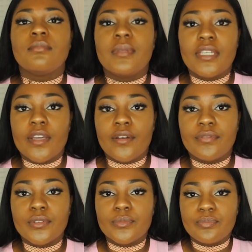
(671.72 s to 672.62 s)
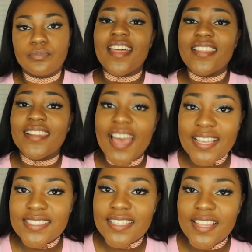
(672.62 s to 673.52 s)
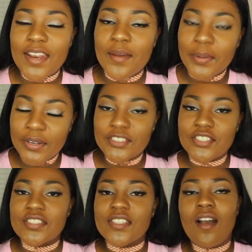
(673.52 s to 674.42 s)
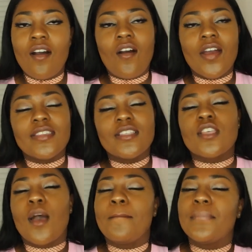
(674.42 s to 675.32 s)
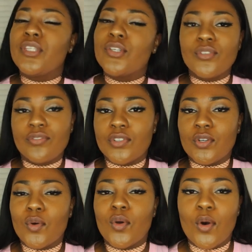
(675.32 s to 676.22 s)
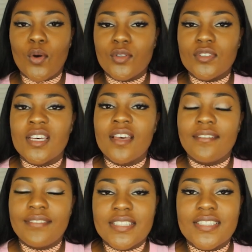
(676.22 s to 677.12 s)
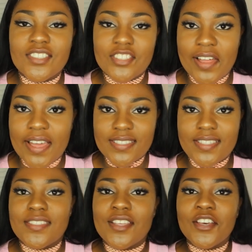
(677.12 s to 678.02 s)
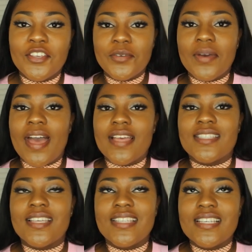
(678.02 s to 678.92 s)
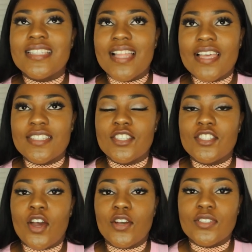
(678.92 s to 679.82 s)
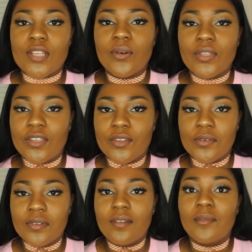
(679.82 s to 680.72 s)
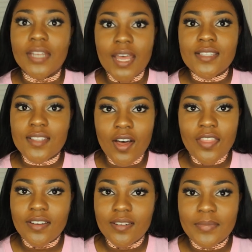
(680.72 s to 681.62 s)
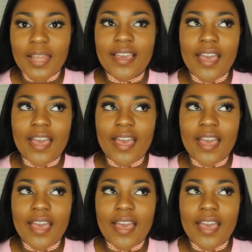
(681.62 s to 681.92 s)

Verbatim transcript: be careful. Now the last thing that I purchased are these beautiful gold vintage glasses. You guys, these glasses are so cute. When I saw them, like